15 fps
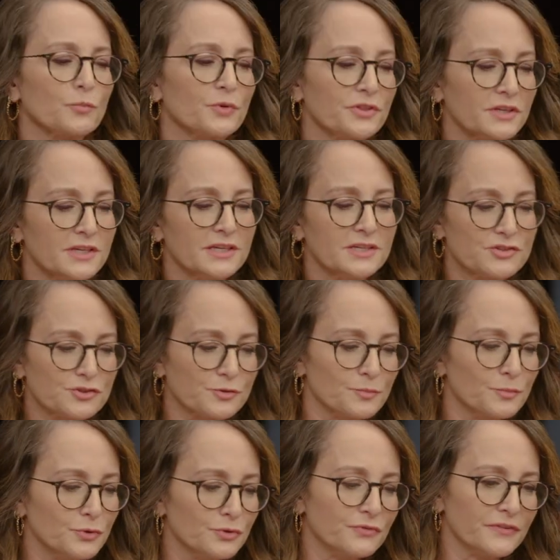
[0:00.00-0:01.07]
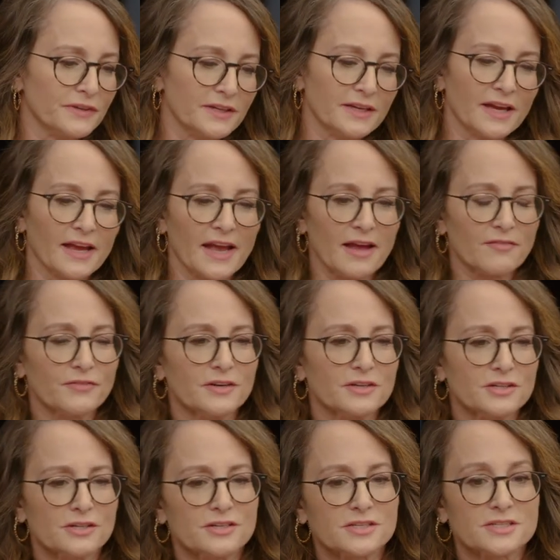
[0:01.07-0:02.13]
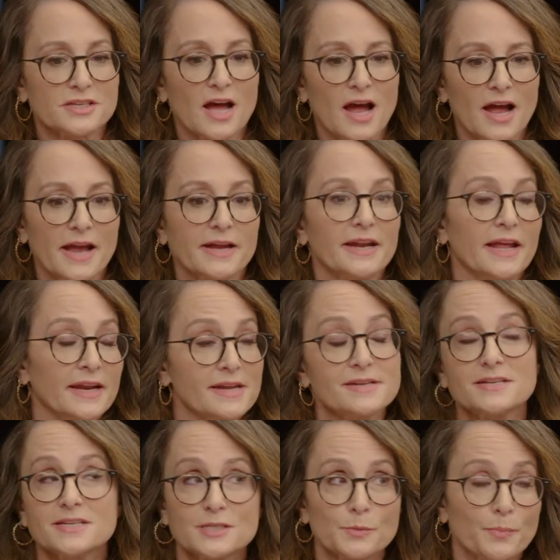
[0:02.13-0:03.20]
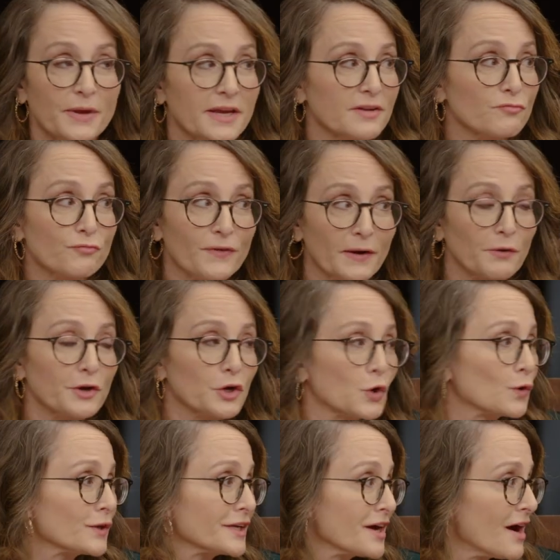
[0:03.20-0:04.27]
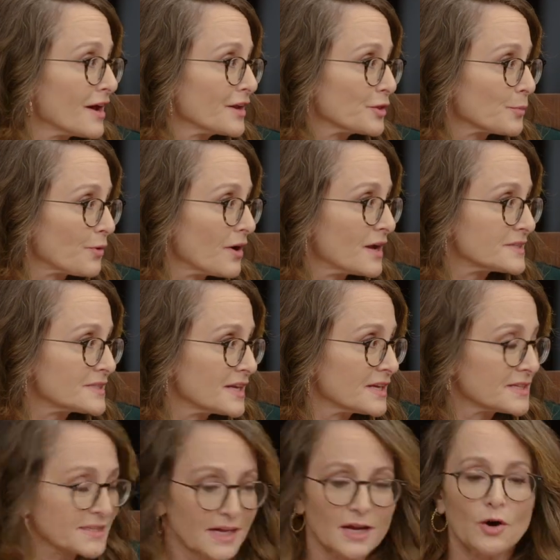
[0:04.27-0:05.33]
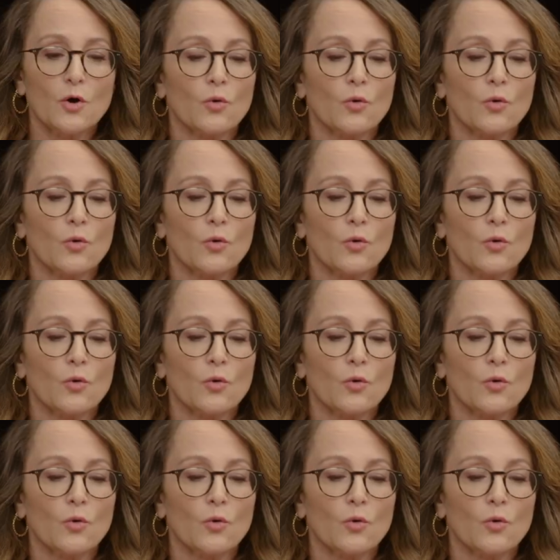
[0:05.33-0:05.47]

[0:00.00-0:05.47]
with each movie, having to decide and anticipate very early on in the process,